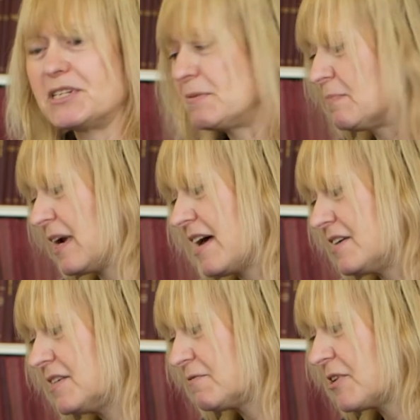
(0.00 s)
was hmm. in
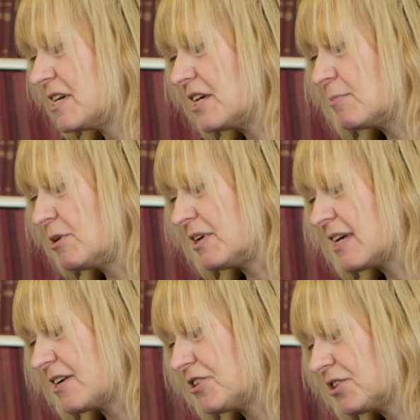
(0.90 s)
place for any
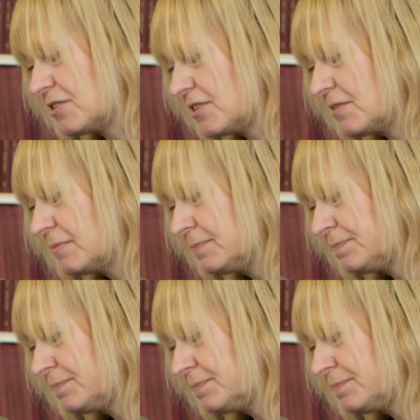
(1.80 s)
communications.